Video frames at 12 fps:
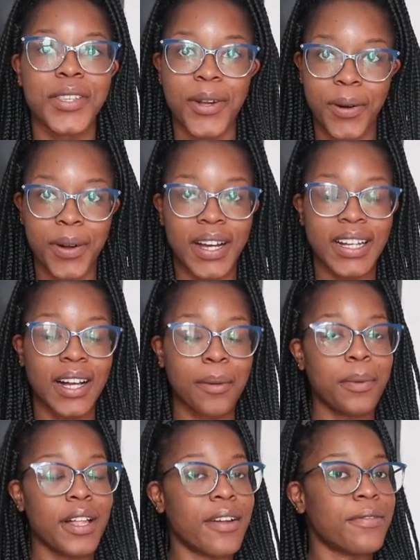So a
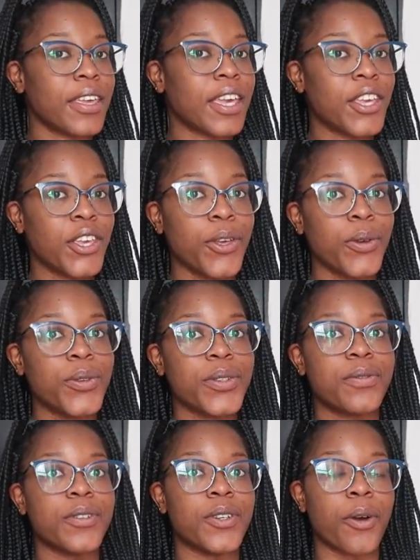couple
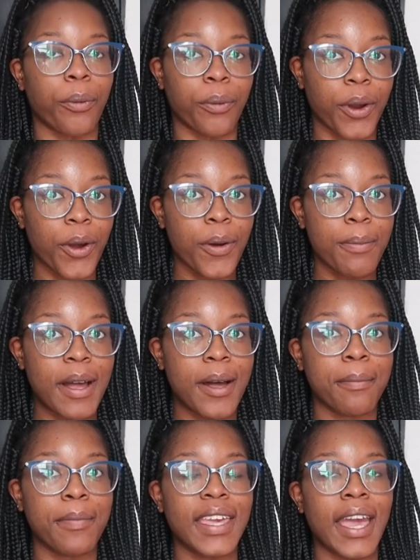FAQs if you don't know
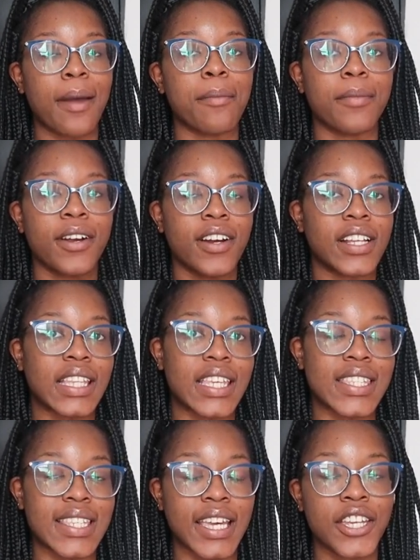about me. I'm
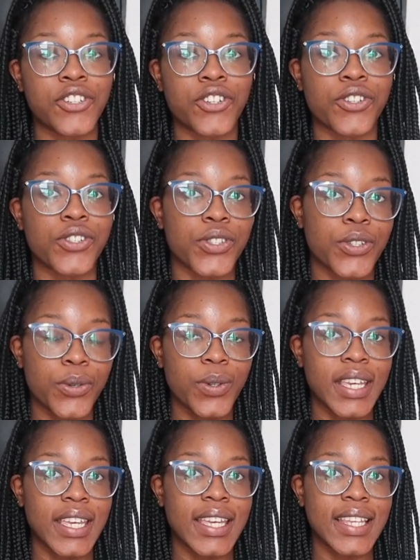currently a second year
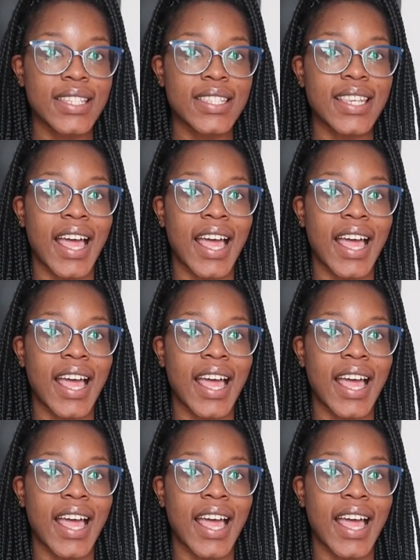student.